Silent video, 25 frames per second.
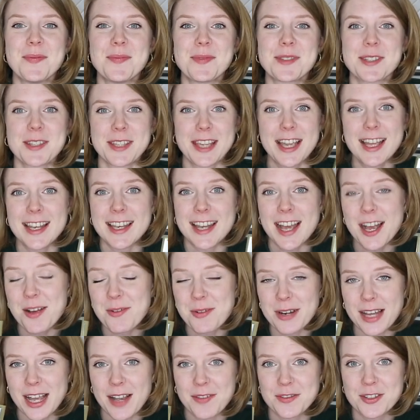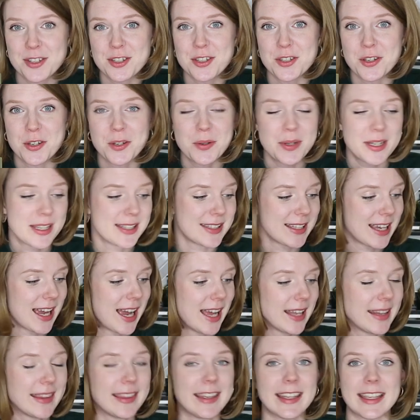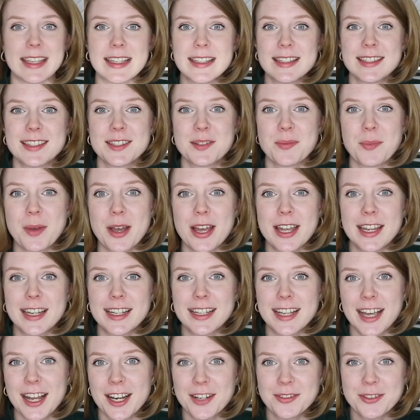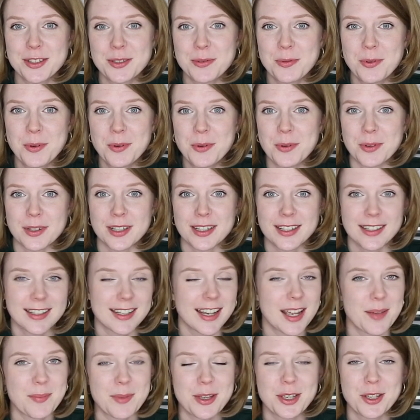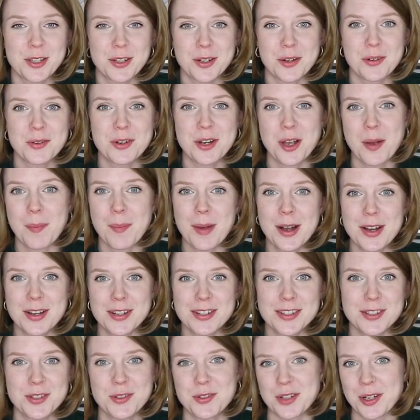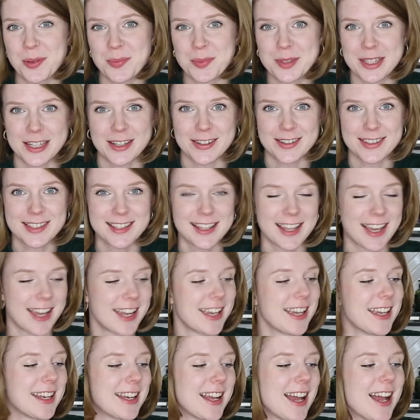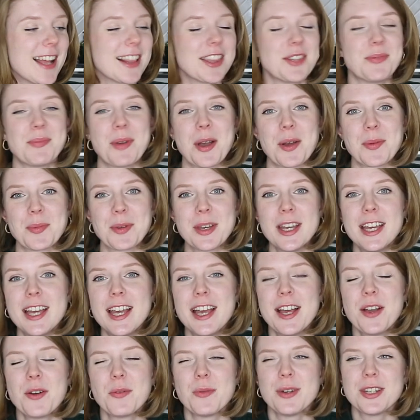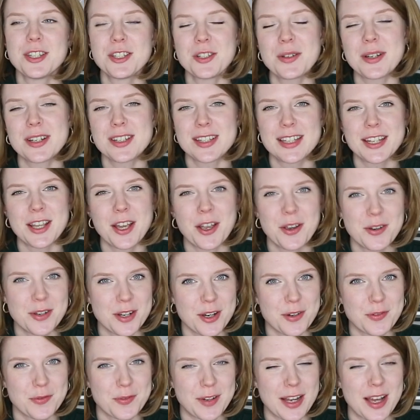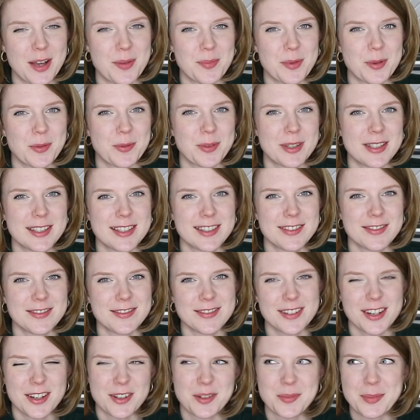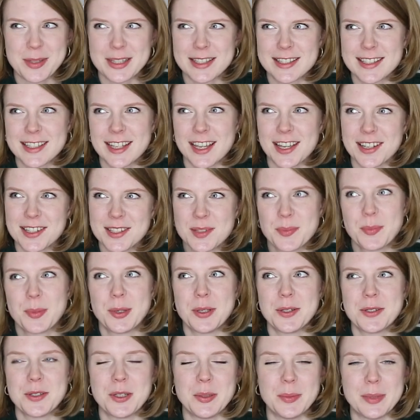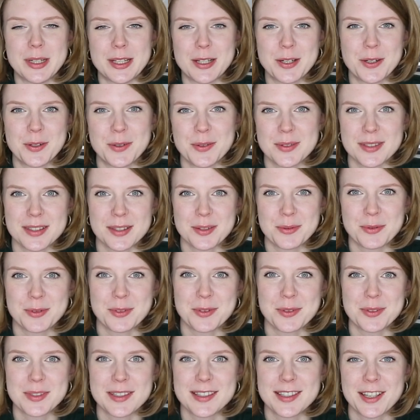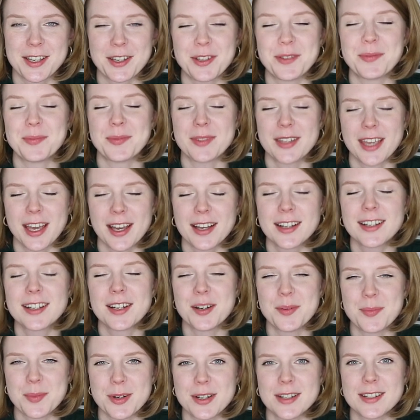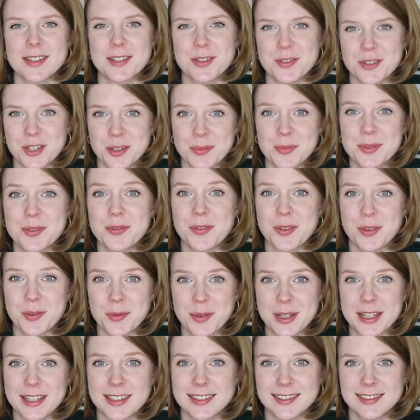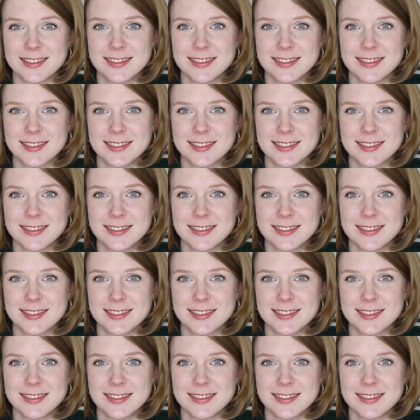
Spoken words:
So yeah, now all I have to do is add these to my gallery wall and get my good old command strips out so I can hang them up. We do actually own our flat, but we still are a bit scared to put too many holes in the walls. So yeah, command strips for the win.